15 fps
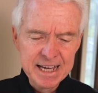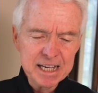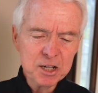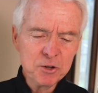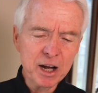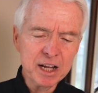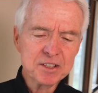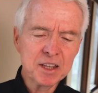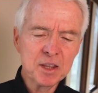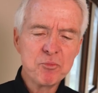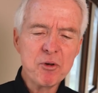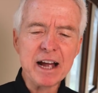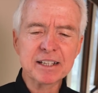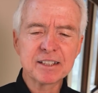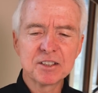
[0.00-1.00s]
He writes, in the
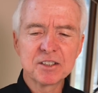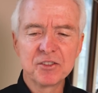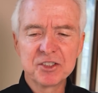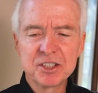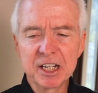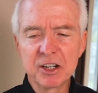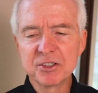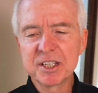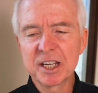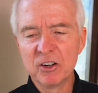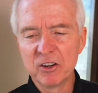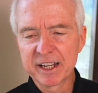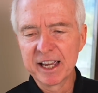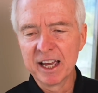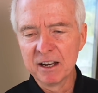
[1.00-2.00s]
practice of secrecy,
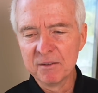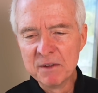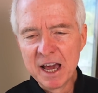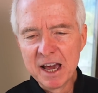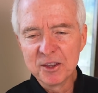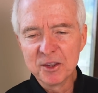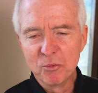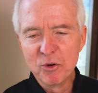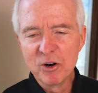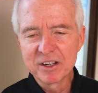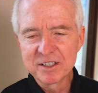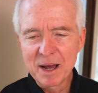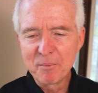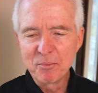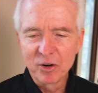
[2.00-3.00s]
here again, the word
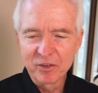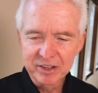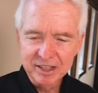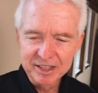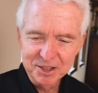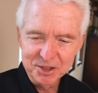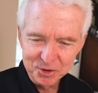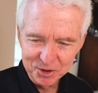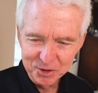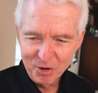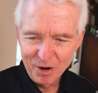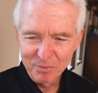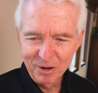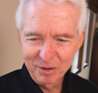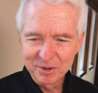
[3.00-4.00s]
is not perfectly suited to
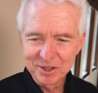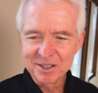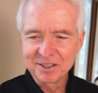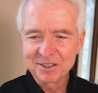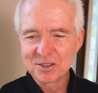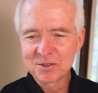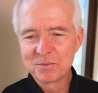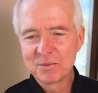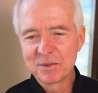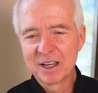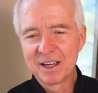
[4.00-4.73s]
our purposes.